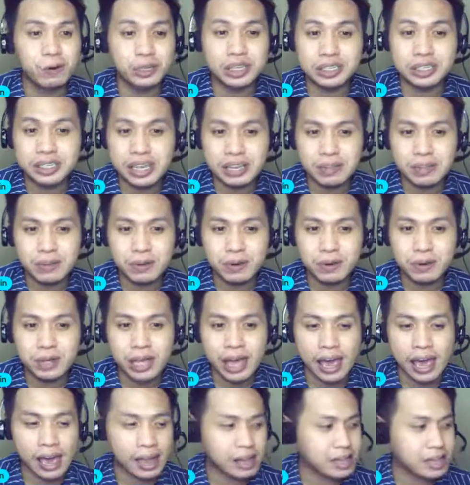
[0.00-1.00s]
sender,
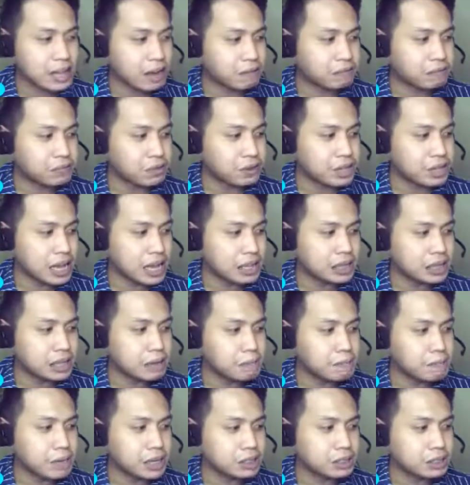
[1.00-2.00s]
and after that the
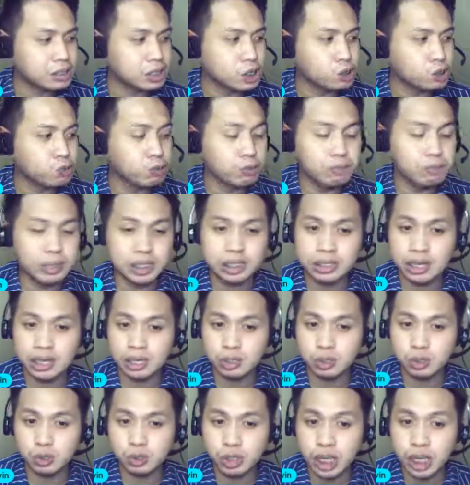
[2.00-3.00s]
message will be
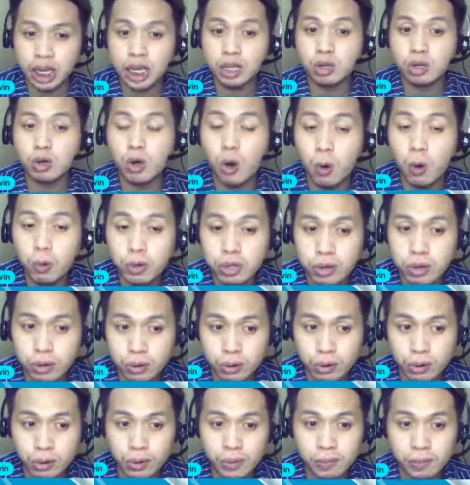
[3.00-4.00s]
sent to the encoder,